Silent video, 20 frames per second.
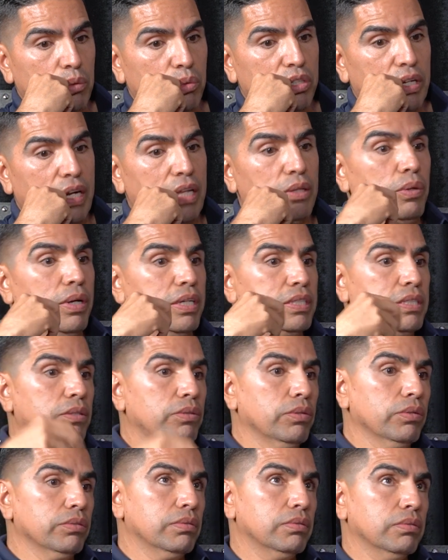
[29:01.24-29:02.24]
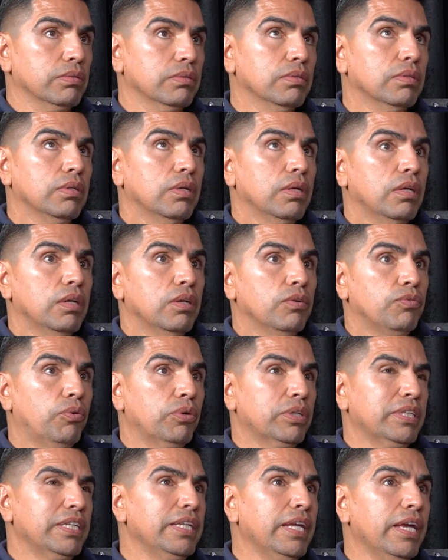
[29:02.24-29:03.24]
was Radio Éxitos,
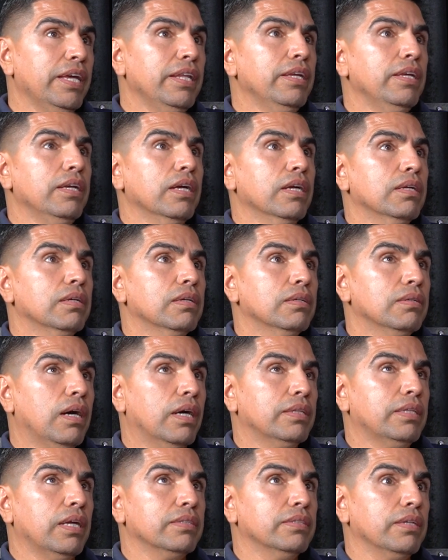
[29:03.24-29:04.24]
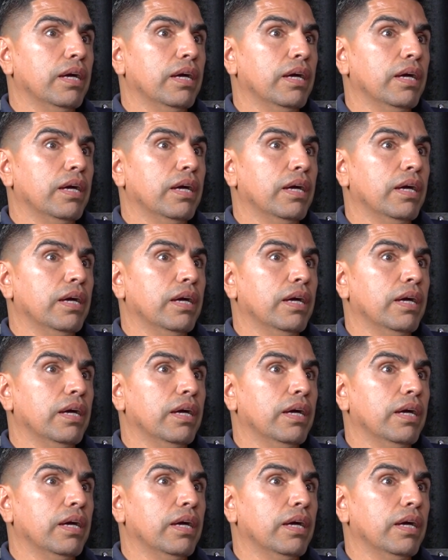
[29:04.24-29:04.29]
1480 at that